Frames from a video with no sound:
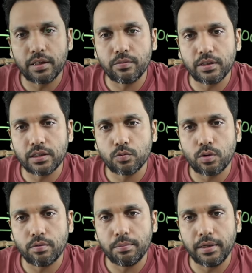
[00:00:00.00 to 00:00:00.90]
equations.
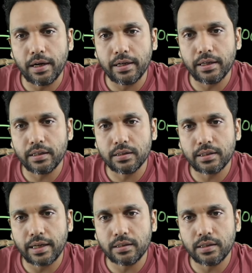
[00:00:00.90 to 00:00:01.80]
What we'll be writing,
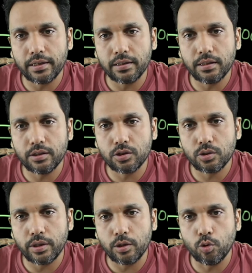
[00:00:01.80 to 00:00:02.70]
signs like this.
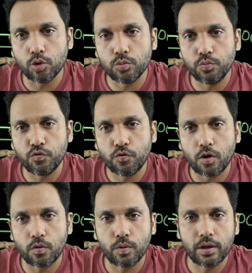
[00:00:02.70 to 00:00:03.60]
So it goes
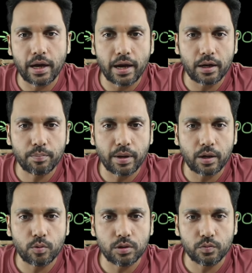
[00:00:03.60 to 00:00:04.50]
forward and
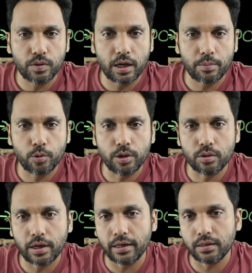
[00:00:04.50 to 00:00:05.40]
backwards. When I'm going
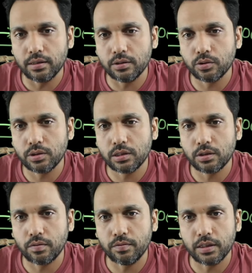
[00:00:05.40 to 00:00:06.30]
to write the
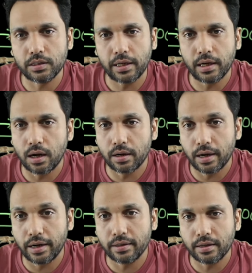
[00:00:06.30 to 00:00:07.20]
dissociation of this, I can't
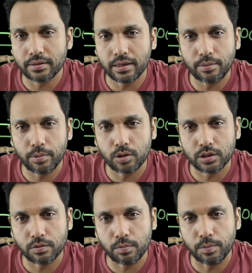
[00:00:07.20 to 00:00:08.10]
write that sign because
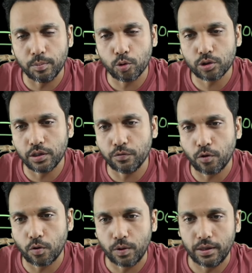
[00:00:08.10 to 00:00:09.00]
it will be mostly
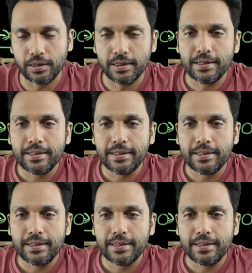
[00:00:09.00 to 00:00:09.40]
forward.